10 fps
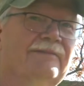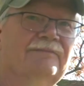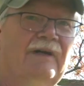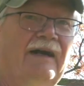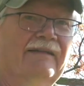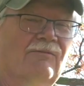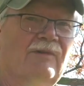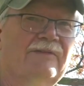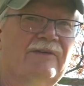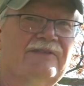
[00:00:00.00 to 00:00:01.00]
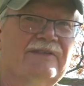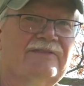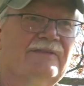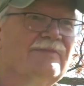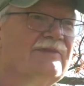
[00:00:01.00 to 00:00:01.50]
on the river
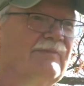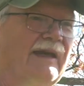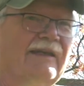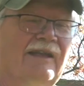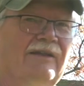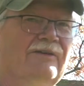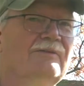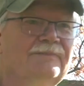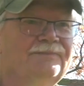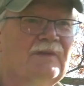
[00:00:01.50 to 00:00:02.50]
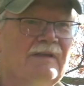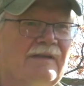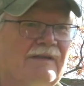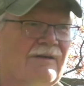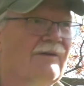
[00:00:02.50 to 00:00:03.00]
systems, by canoe,
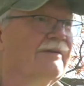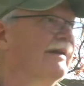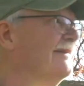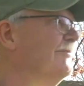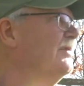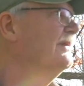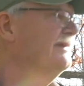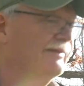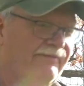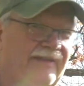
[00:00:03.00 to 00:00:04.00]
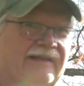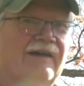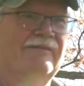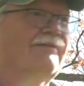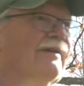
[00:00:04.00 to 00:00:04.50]
or you had to put your feet out
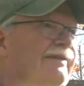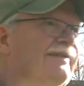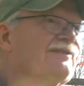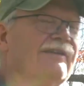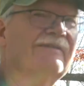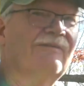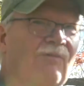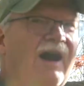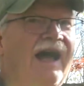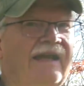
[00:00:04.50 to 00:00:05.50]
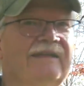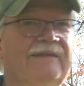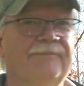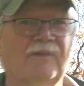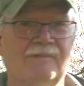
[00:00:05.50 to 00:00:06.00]
in front of each other and walk in